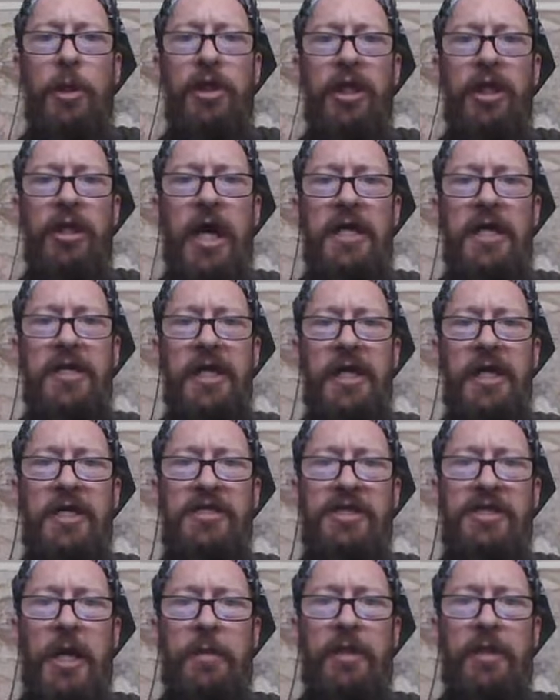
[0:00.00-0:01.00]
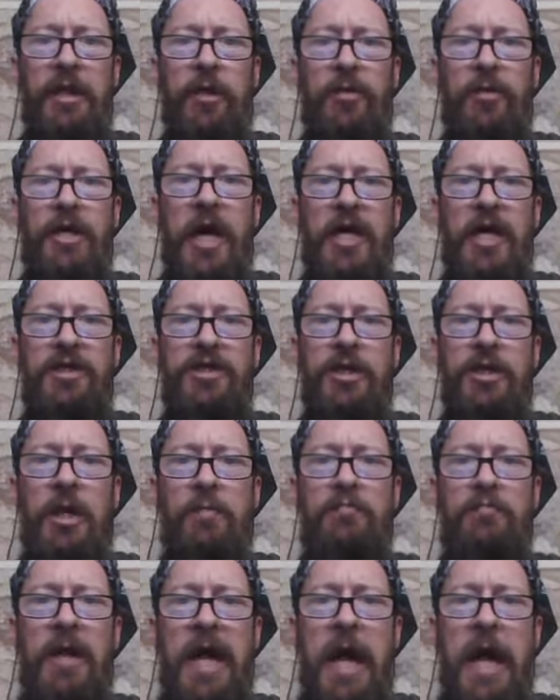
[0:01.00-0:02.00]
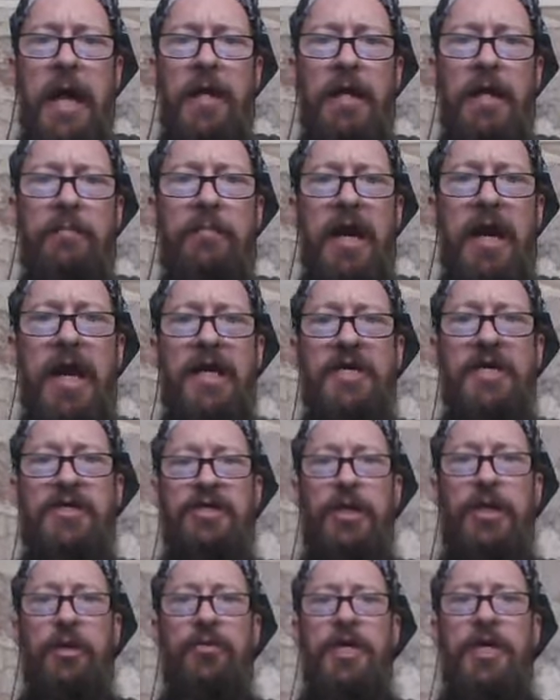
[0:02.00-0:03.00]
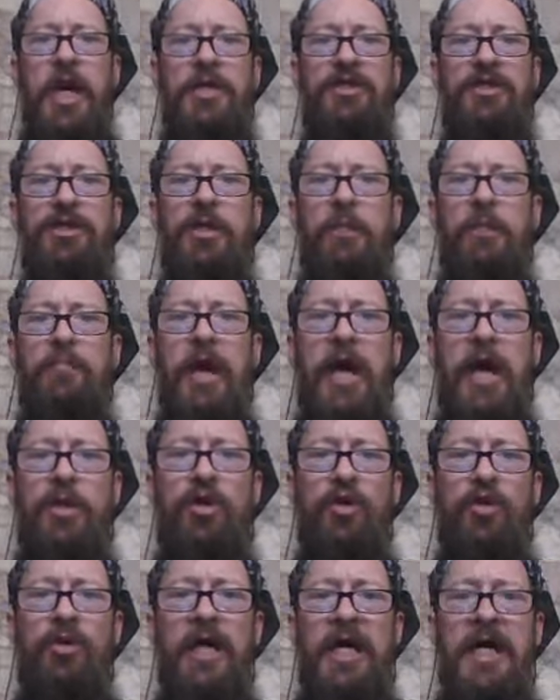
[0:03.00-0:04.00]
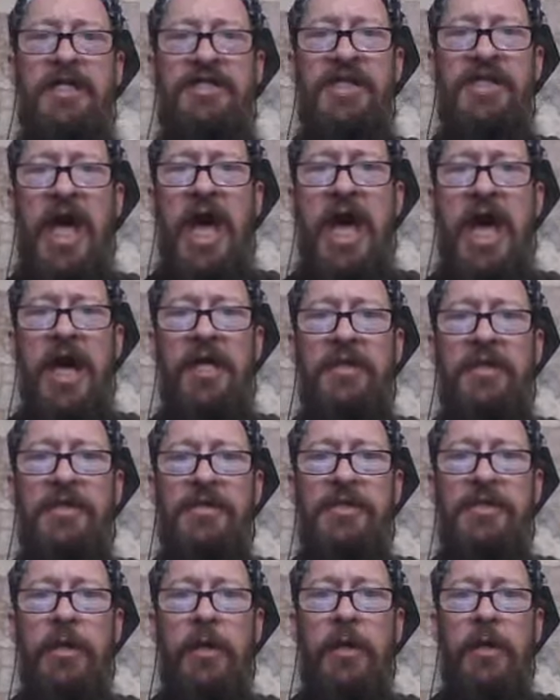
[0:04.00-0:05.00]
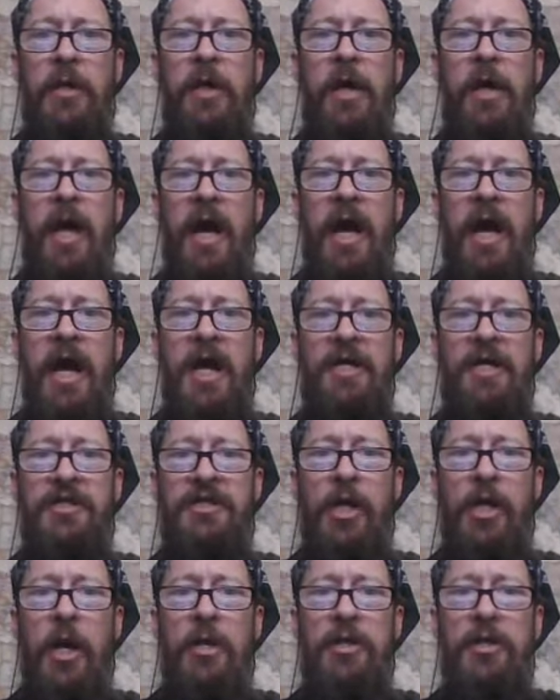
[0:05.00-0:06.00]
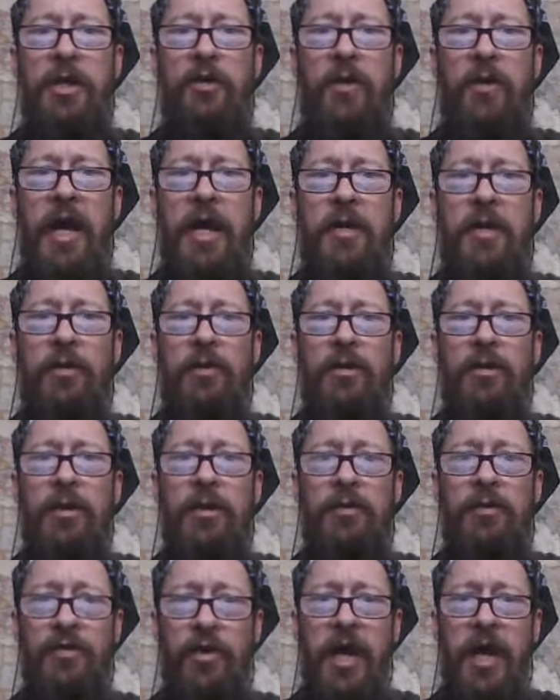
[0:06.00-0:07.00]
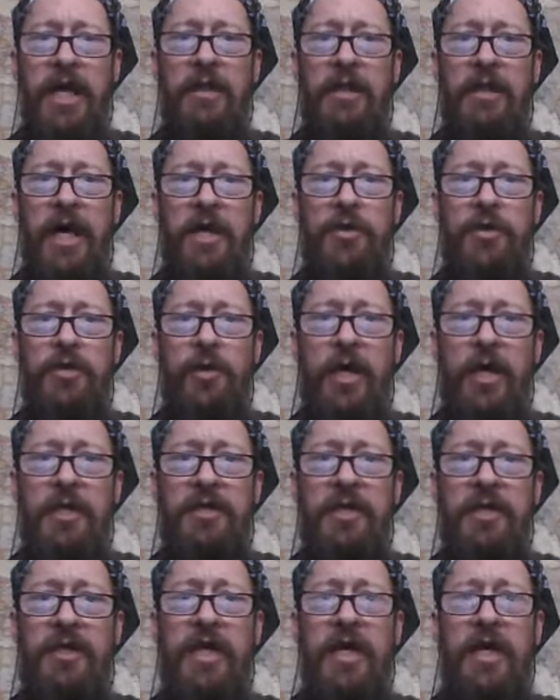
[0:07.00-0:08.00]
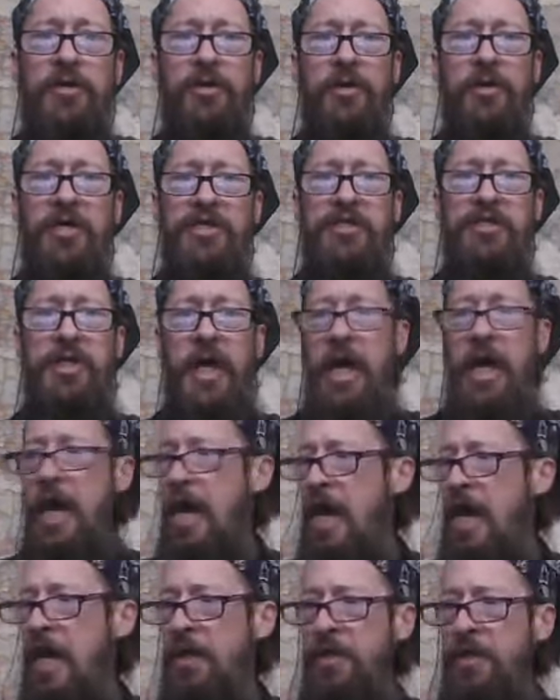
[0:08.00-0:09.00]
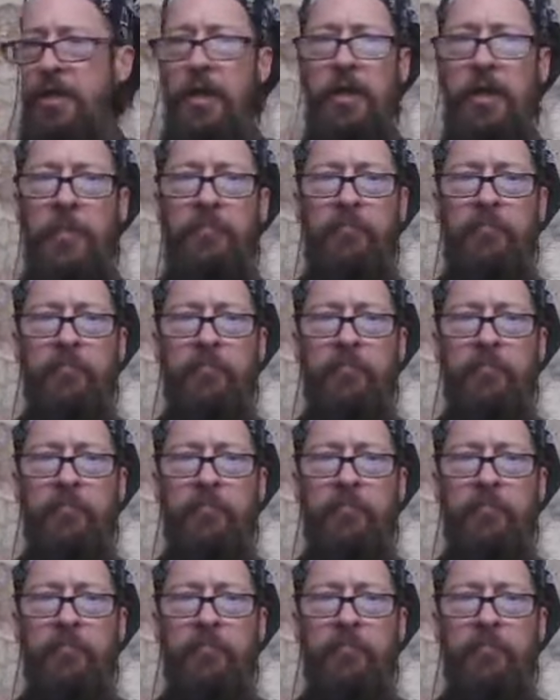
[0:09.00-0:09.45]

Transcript: For the lending is of the creation of man, and man is the creation of man who lends hands. Hands are the greater, great lender, and the lender is the hand.